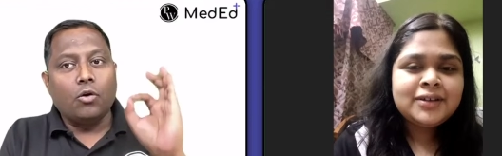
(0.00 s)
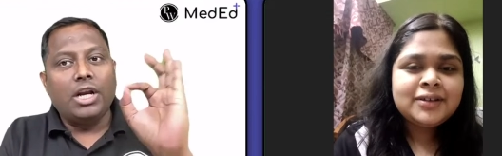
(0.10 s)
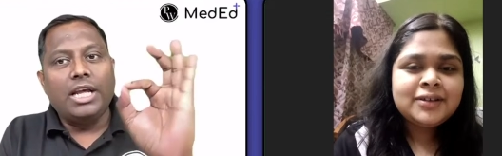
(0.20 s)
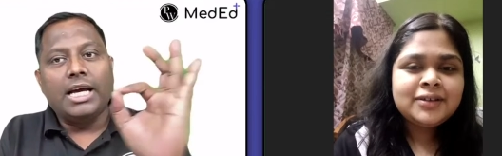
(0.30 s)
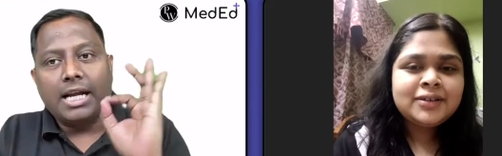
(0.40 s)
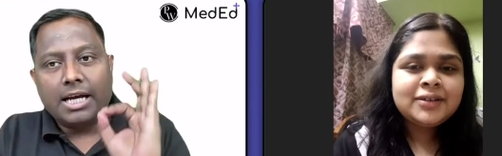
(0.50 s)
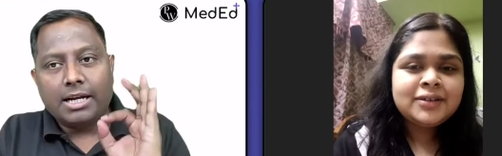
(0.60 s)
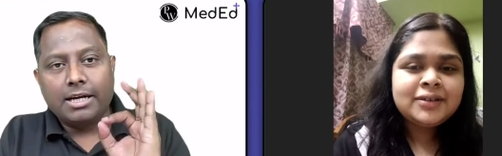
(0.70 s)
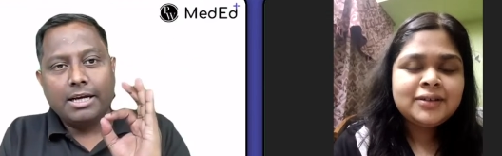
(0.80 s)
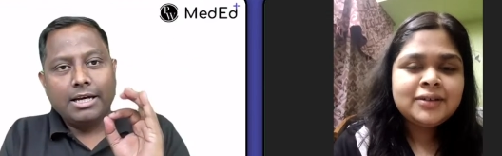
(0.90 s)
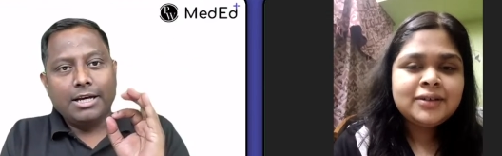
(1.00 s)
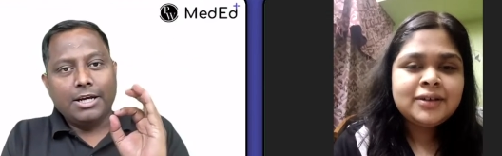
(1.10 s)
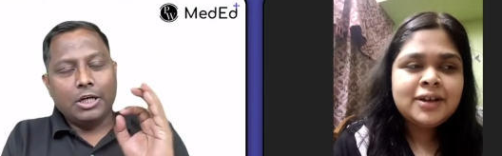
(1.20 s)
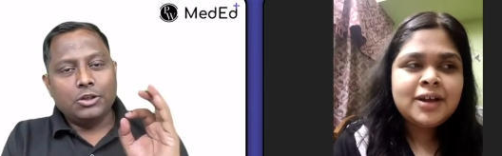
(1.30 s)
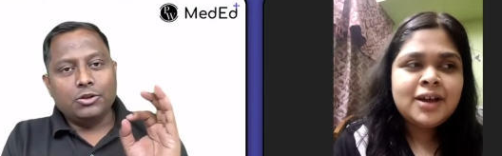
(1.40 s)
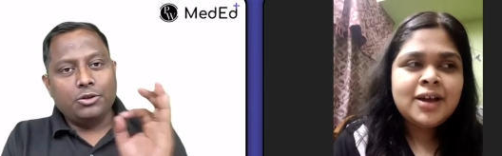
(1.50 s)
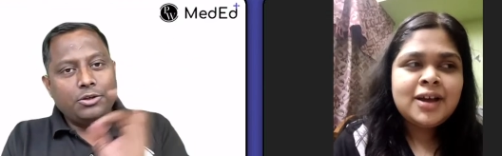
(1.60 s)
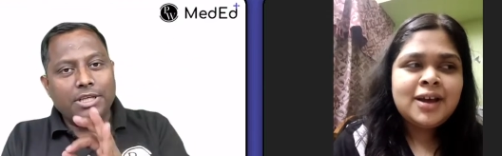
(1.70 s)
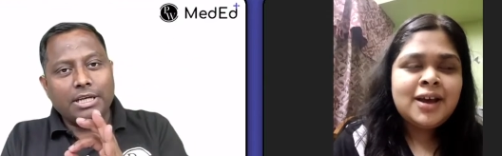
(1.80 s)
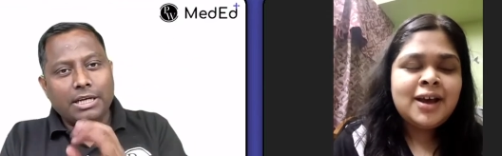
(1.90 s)
Speaker 1: only RR? So
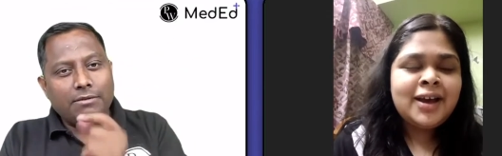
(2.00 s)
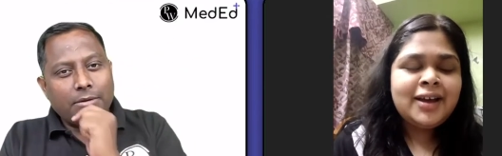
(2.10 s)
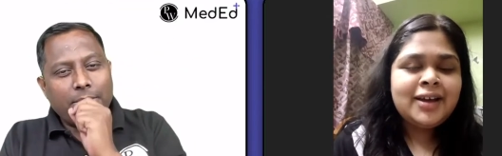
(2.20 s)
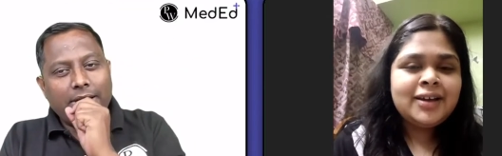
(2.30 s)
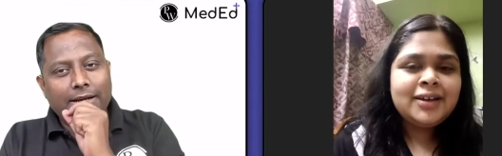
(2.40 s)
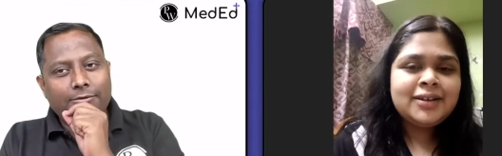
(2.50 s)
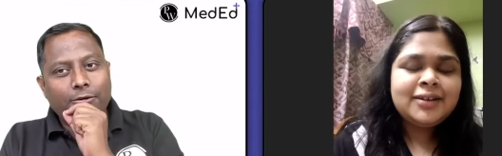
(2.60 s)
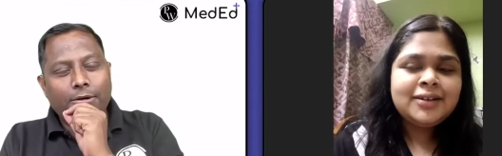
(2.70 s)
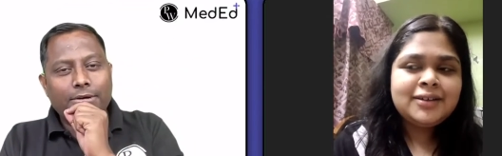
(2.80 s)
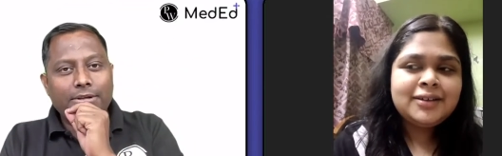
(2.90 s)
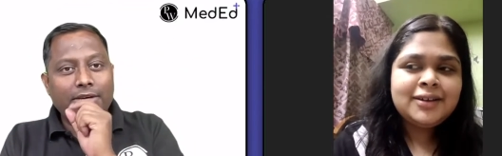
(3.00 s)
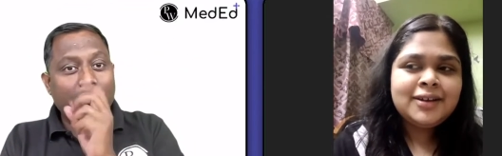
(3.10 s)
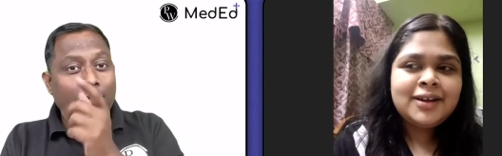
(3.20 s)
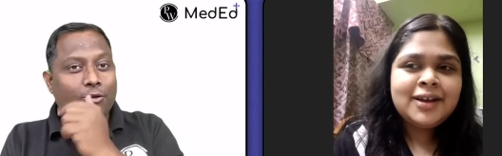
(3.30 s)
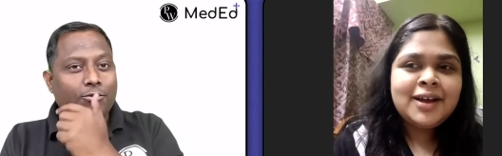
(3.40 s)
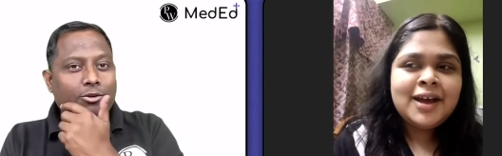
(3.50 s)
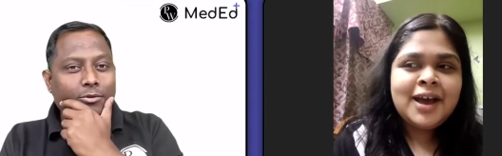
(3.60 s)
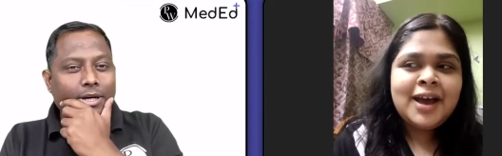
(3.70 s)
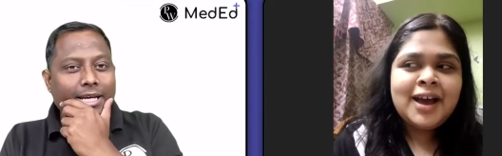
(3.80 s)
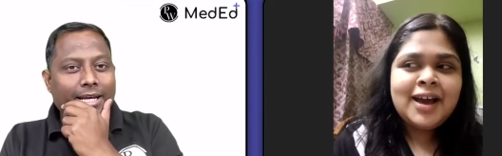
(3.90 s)
do you think it will be helpful if they go
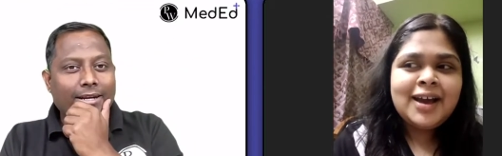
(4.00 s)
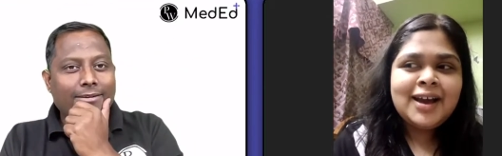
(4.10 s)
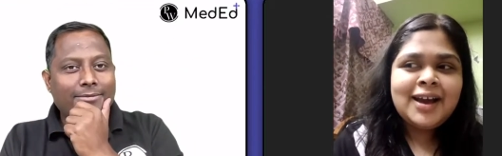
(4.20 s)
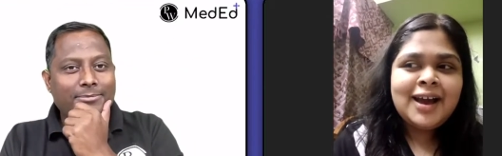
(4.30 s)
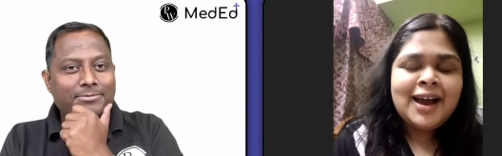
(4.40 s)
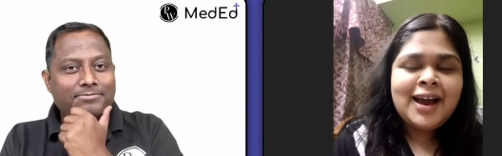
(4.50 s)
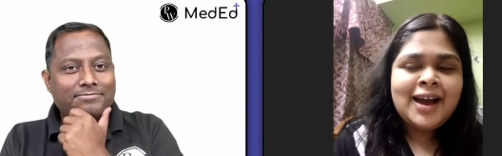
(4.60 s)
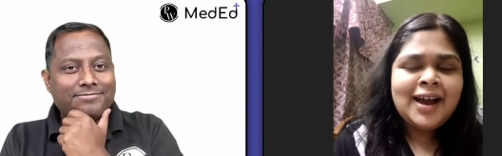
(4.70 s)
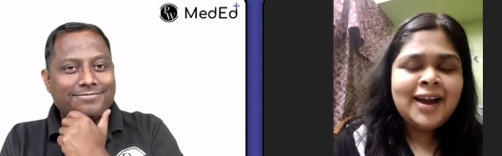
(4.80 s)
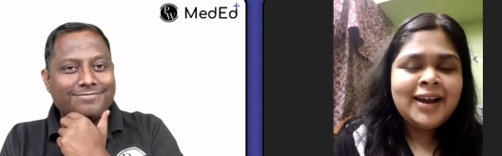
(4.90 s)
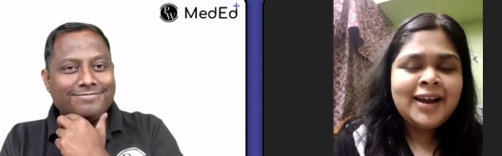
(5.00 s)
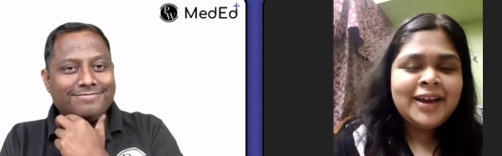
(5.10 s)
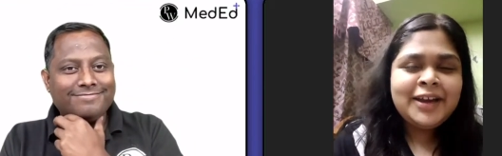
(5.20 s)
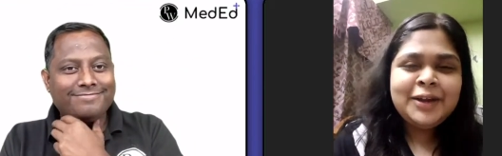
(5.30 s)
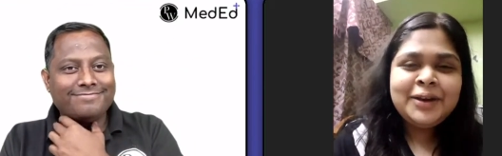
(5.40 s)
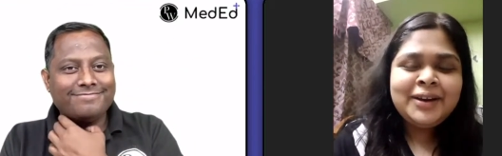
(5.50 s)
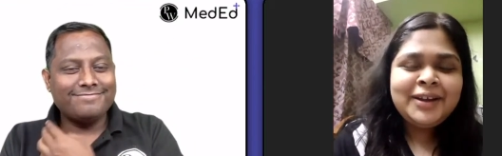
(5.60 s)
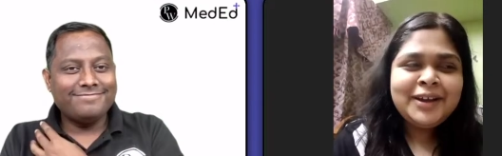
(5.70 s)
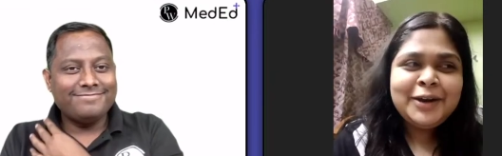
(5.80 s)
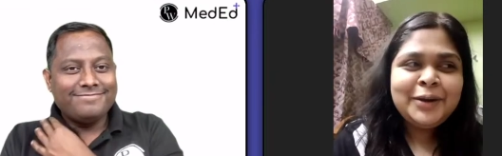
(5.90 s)
through only RR?
Speaker 2: I
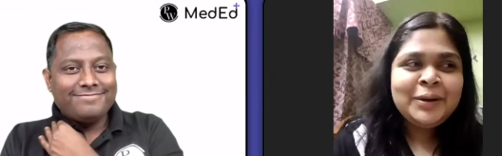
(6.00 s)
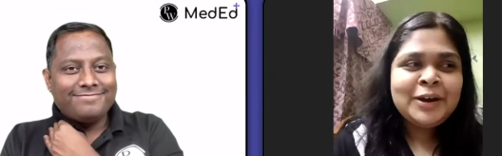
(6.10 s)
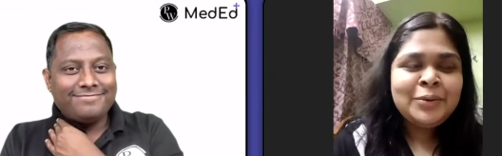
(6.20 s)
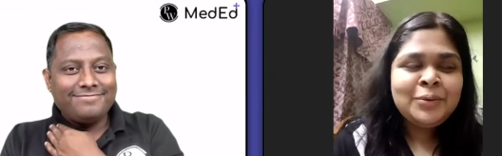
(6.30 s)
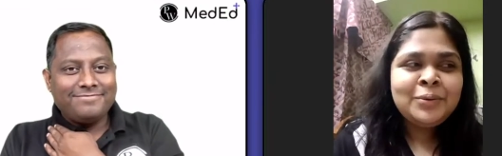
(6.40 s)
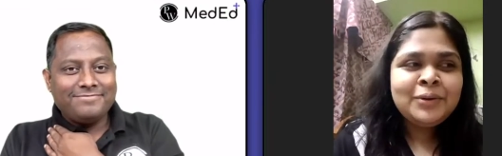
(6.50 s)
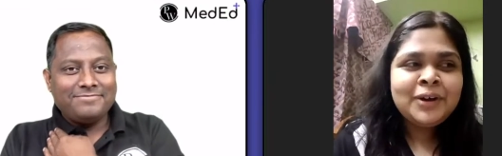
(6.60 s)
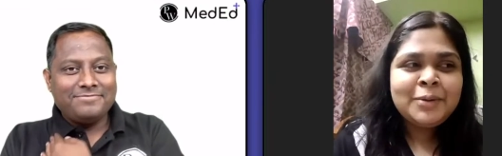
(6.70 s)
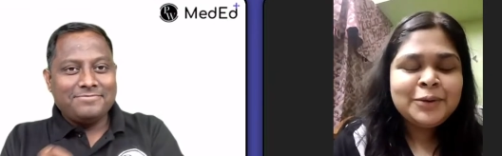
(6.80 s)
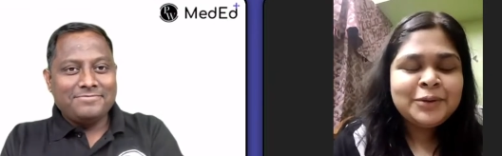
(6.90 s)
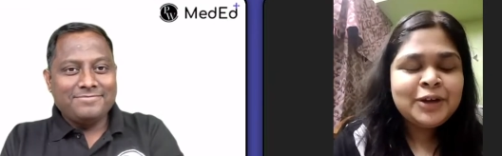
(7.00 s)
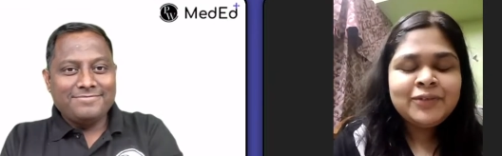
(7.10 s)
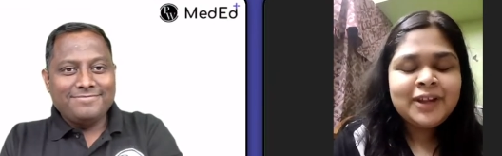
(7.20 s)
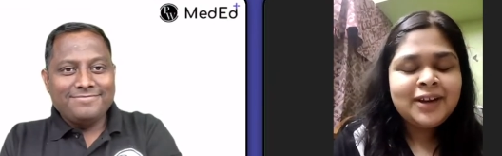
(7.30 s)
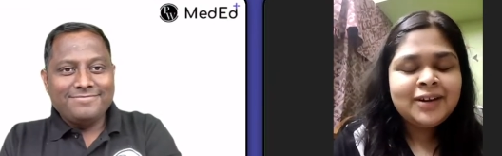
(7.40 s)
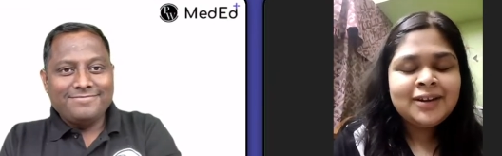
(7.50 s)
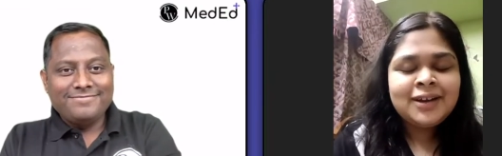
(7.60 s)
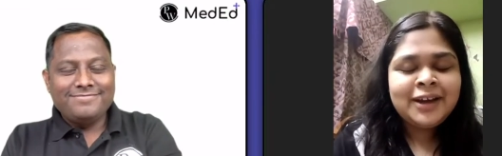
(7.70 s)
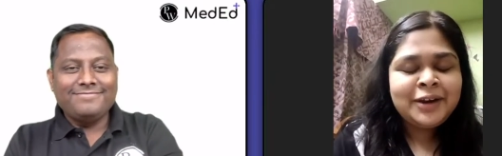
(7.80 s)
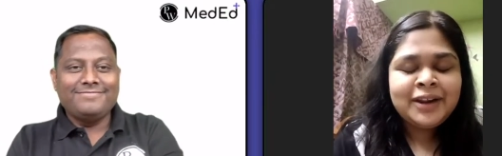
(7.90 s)
really now coming to think of that,
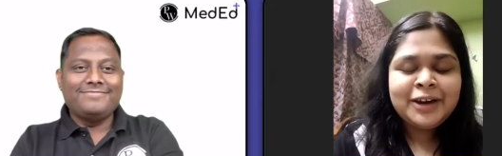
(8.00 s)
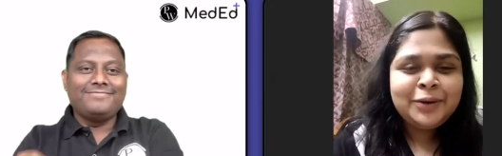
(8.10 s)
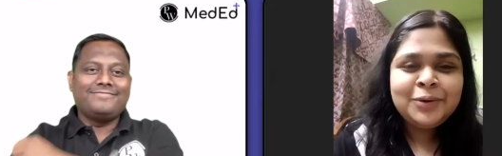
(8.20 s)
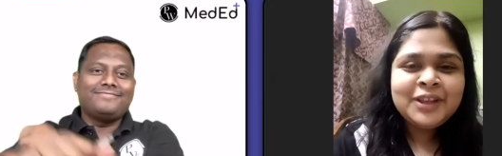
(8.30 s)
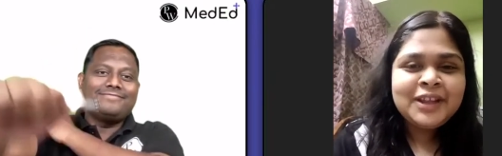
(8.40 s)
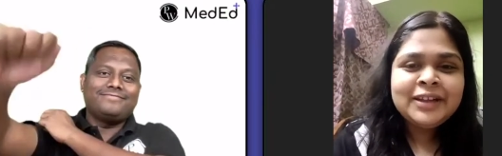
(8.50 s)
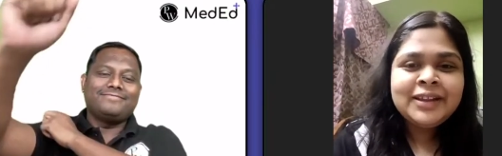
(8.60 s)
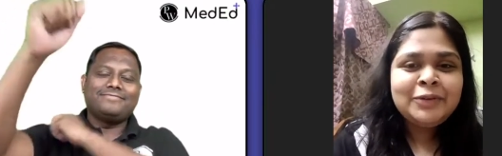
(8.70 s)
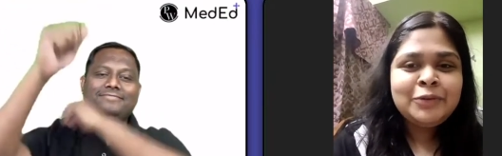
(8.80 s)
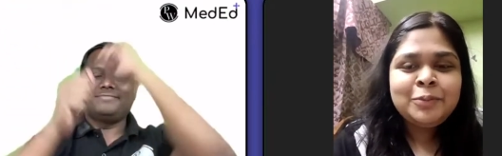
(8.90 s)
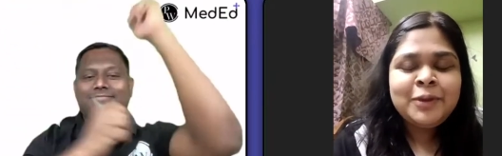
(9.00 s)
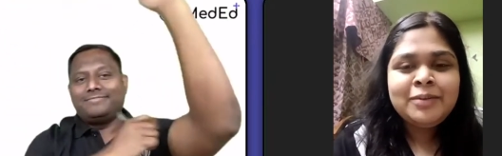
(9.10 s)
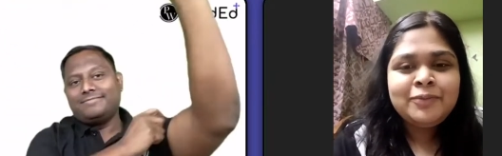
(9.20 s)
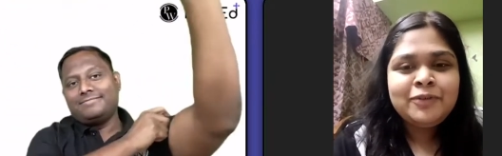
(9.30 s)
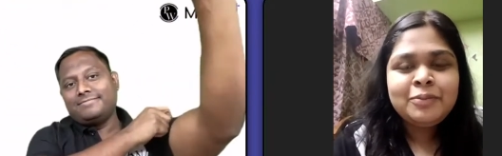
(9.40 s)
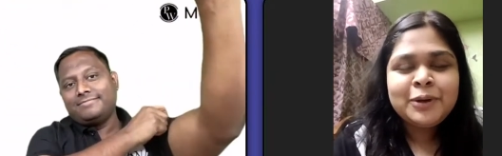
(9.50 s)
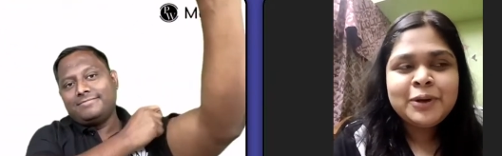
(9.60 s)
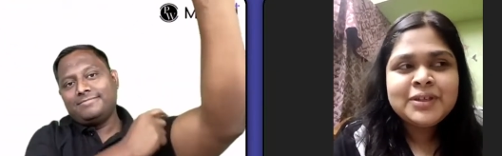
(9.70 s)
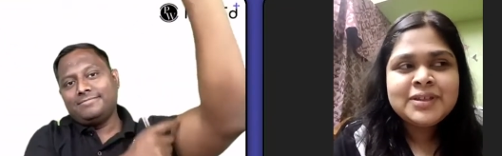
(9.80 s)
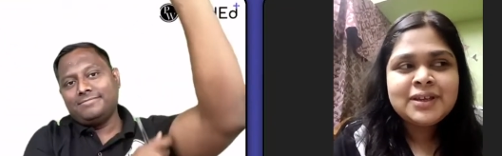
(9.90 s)
I really hmm. don't think that would be helpful
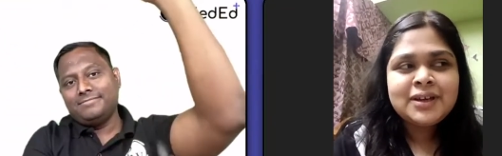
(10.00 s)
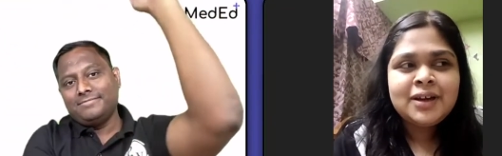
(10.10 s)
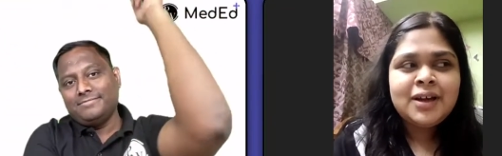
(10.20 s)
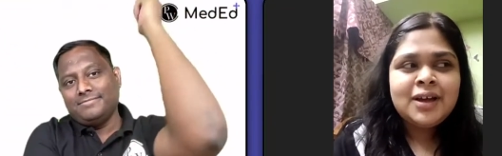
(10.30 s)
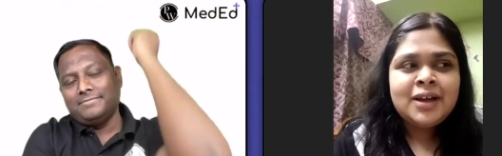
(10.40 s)
because uh, Hmm.